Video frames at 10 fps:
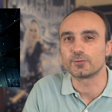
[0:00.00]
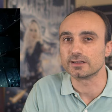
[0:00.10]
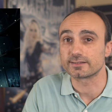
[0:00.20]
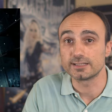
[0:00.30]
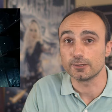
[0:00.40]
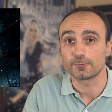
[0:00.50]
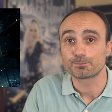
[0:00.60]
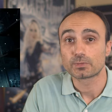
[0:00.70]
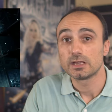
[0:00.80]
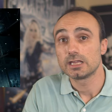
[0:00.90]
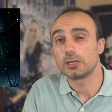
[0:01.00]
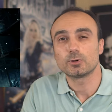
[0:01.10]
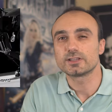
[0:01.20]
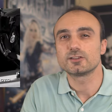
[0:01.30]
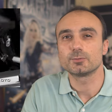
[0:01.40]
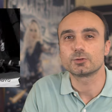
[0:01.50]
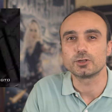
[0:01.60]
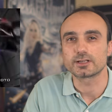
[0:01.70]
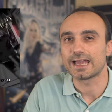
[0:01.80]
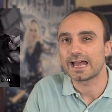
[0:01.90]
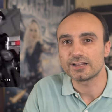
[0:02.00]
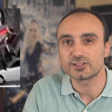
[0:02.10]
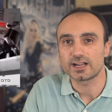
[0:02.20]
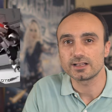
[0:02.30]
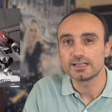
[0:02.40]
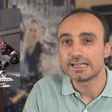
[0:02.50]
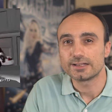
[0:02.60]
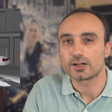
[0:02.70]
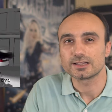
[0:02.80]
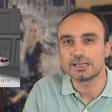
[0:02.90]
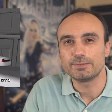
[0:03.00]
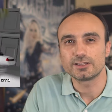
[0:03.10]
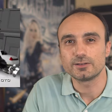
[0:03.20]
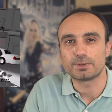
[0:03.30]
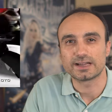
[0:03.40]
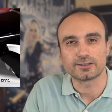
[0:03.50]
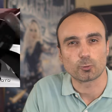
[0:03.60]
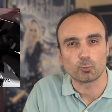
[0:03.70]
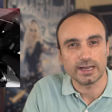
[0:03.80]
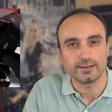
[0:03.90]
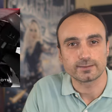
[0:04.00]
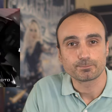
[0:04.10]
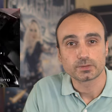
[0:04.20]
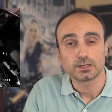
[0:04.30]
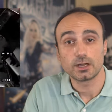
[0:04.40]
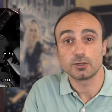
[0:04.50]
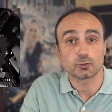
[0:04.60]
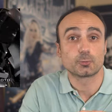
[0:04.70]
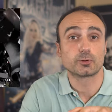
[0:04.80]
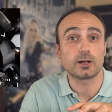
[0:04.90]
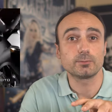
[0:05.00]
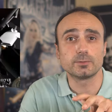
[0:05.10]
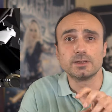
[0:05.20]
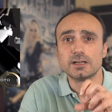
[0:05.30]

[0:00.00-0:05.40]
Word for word: feel stiff. He wanted them to look agile and not limited by their weight. Another problem